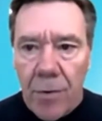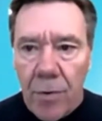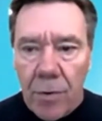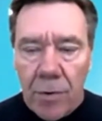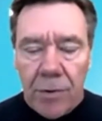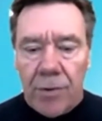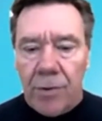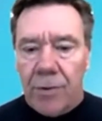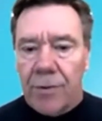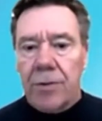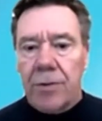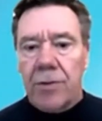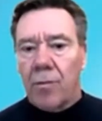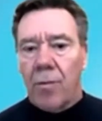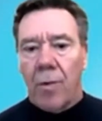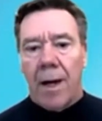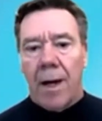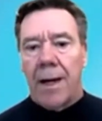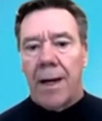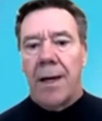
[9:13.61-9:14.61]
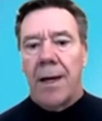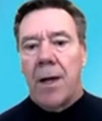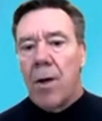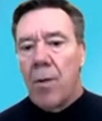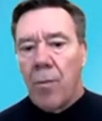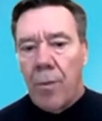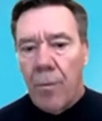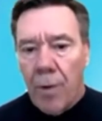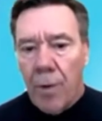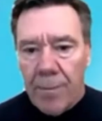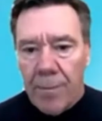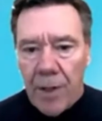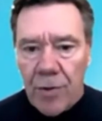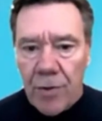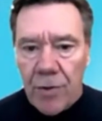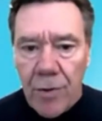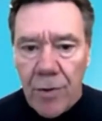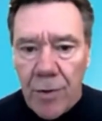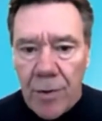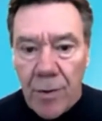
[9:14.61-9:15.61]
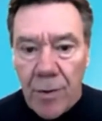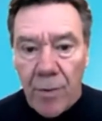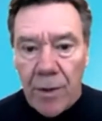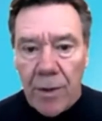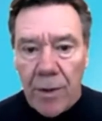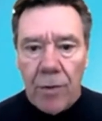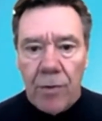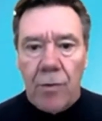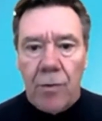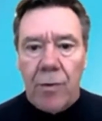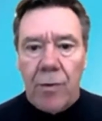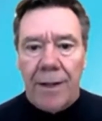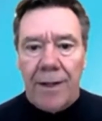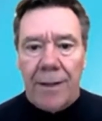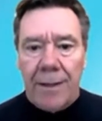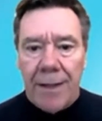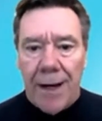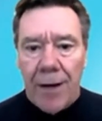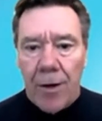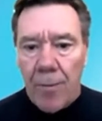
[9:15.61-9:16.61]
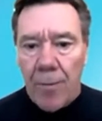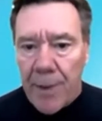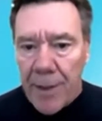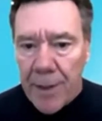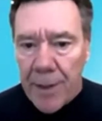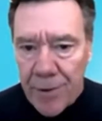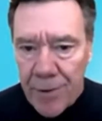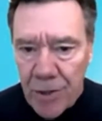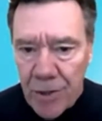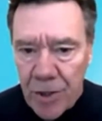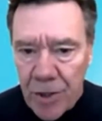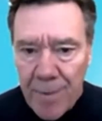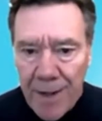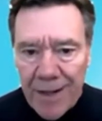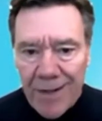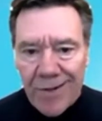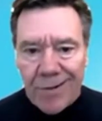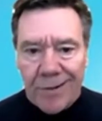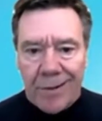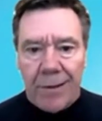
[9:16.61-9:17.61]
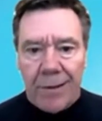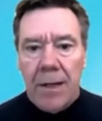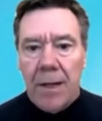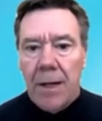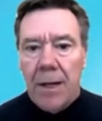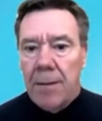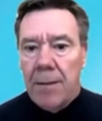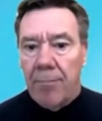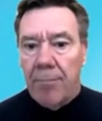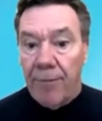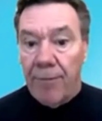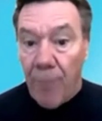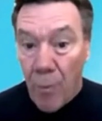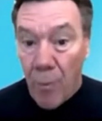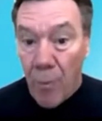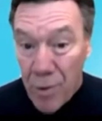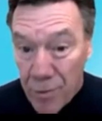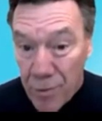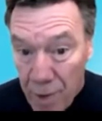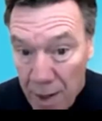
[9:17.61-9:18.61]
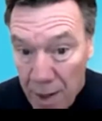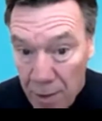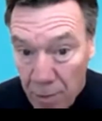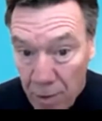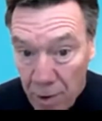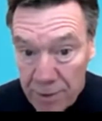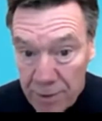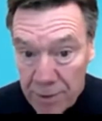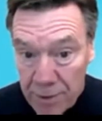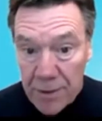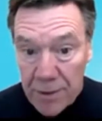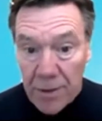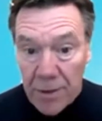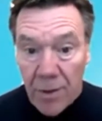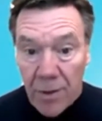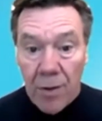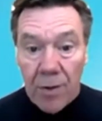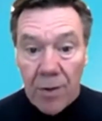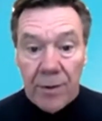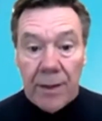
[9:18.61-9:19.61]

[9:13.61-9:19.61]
And so this is why we want to make sure that we do an air barrier inspection before drywall's installed,